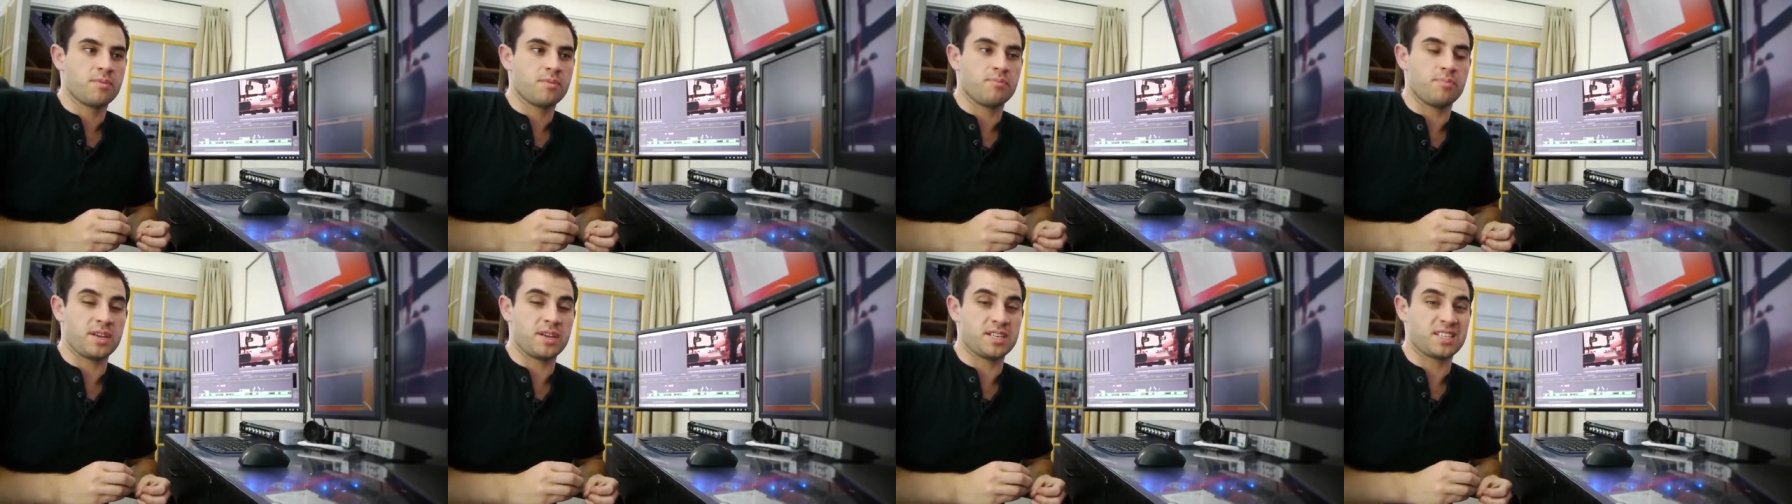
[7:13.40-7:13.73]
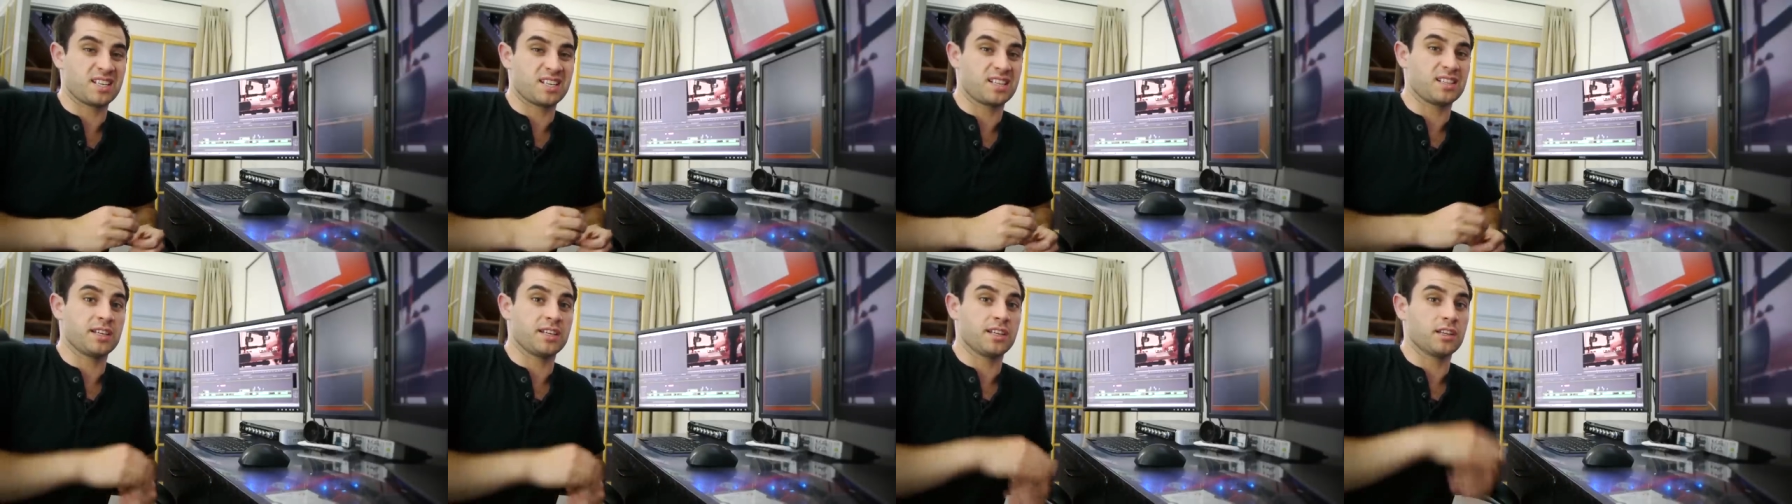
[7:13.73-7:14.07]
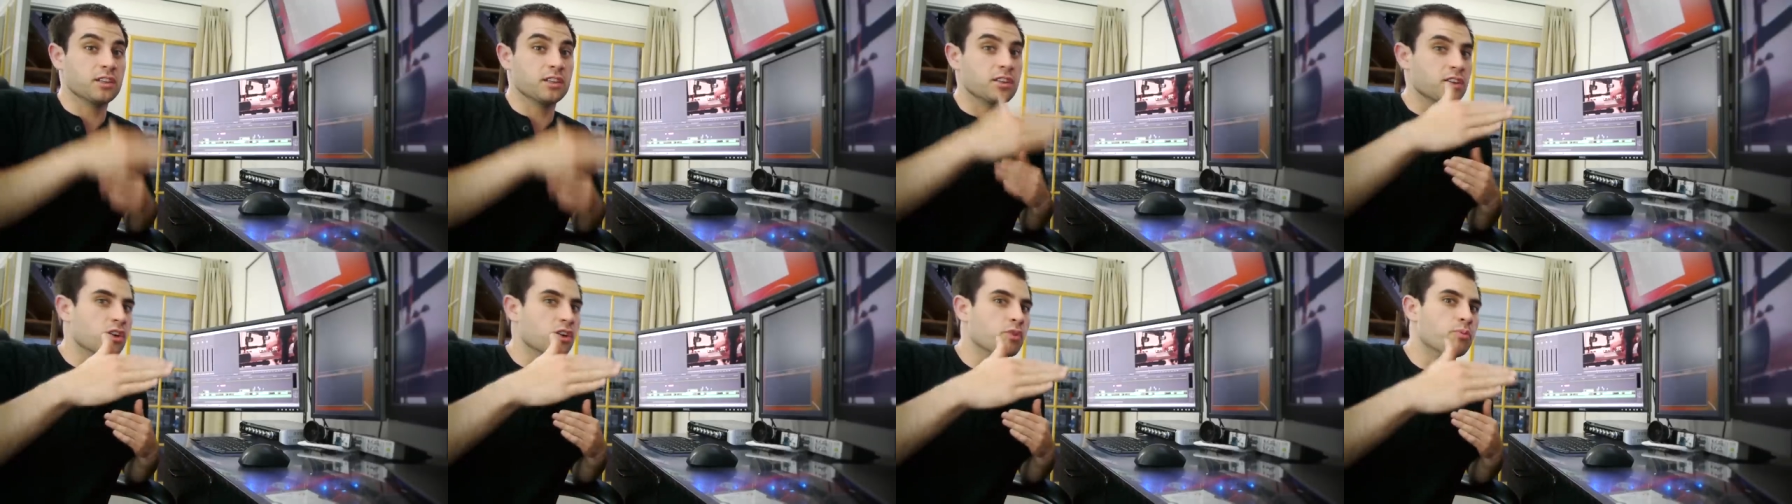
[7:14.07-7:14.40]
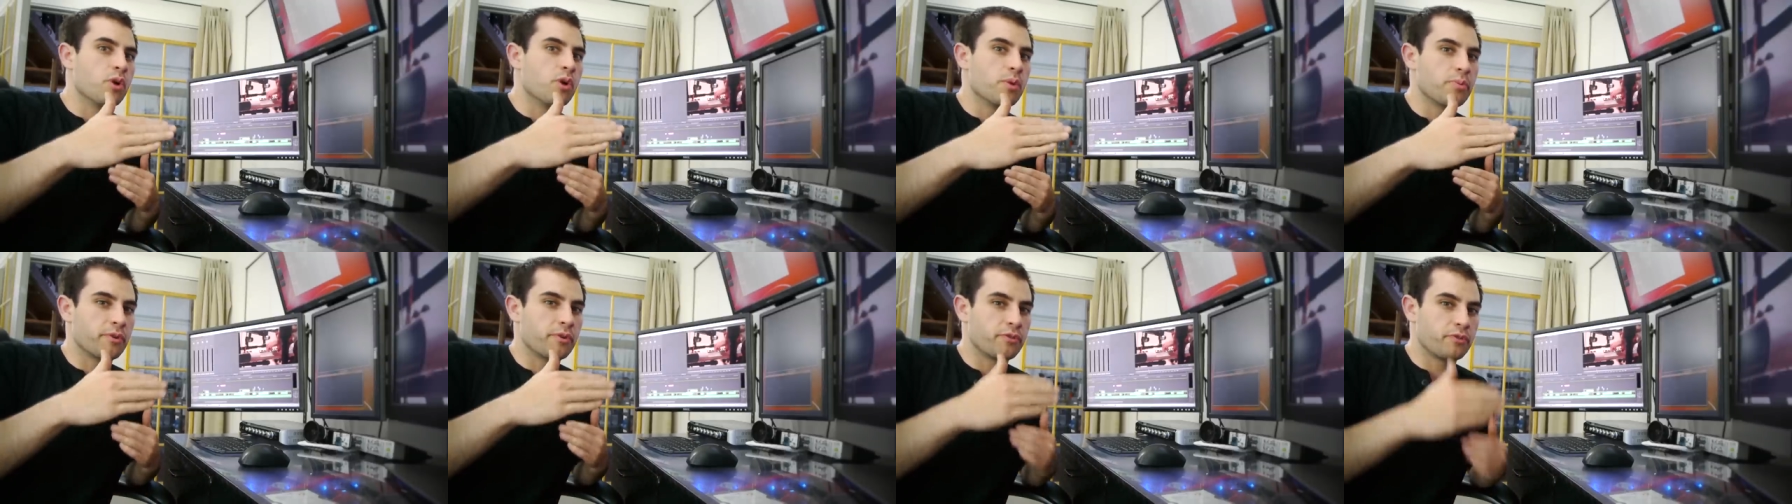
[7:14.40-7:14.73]
basically a little
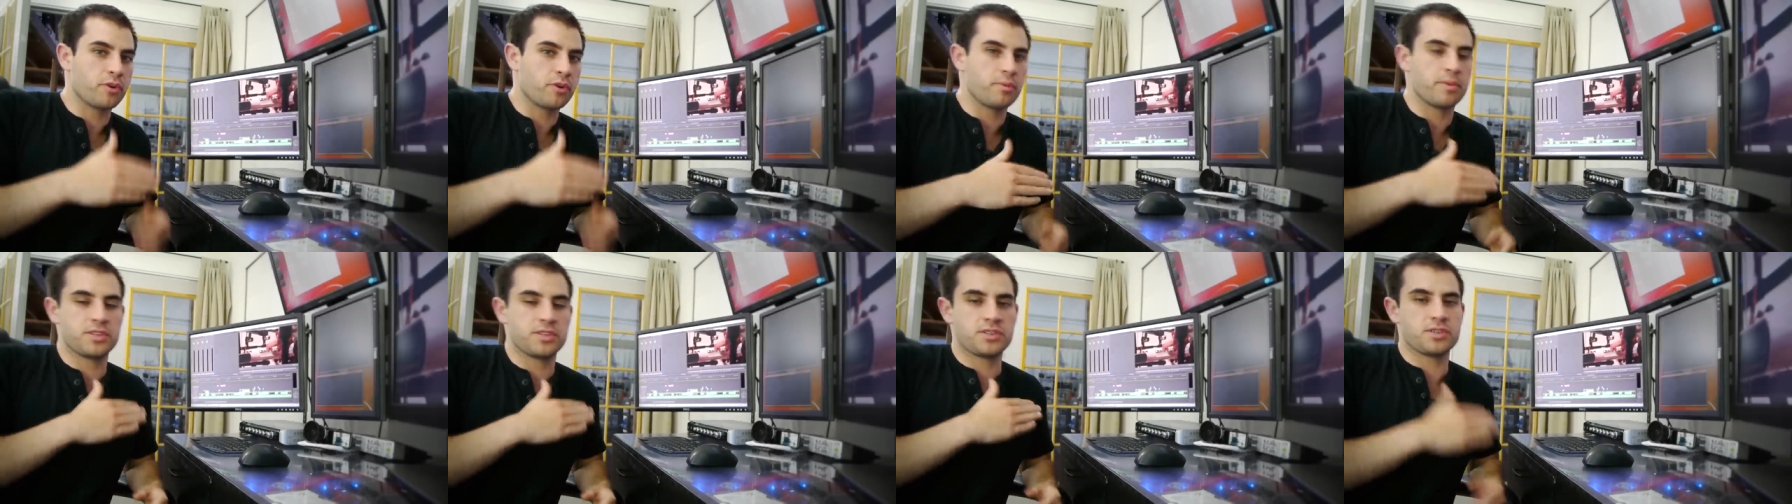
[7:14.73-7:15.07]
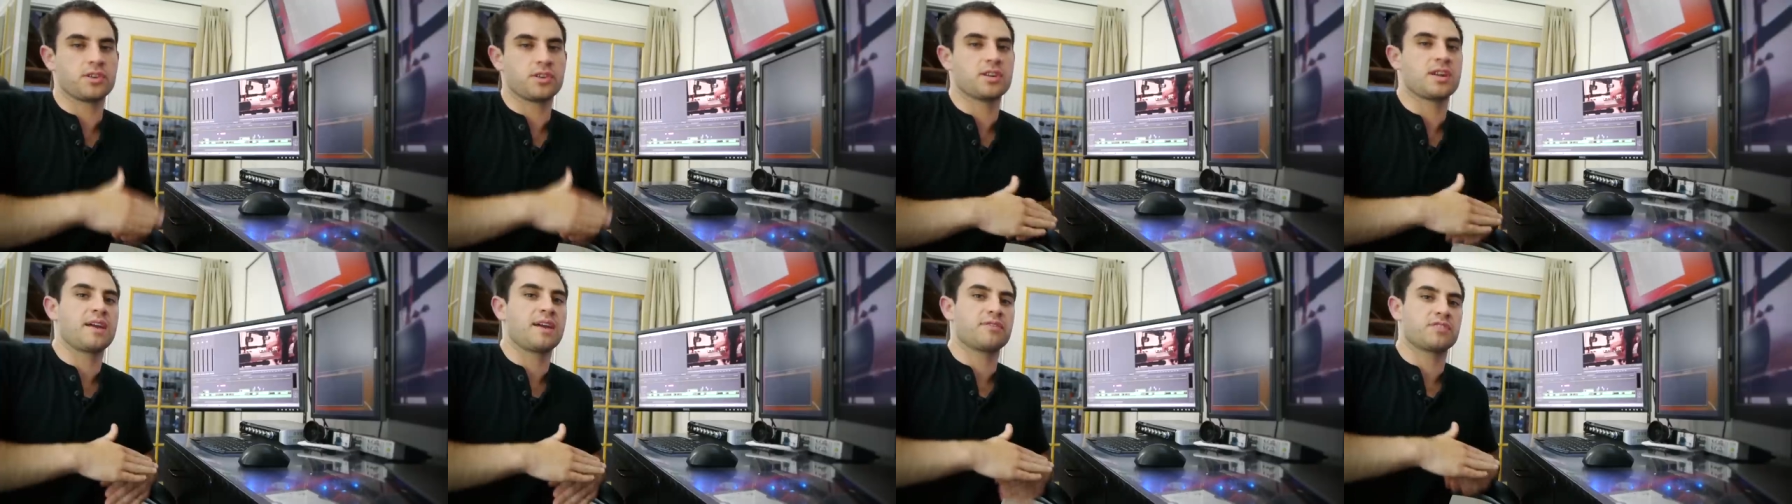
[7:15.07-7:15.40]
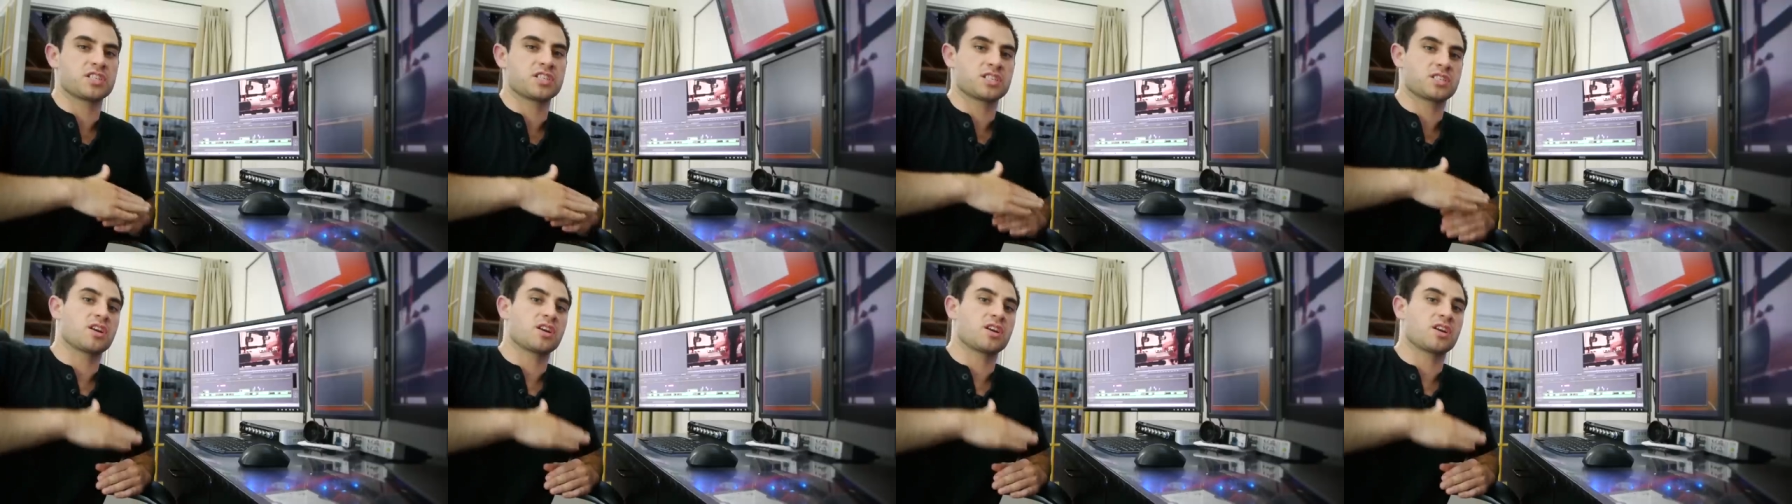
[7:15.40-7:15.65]
more performance, you're gonna have to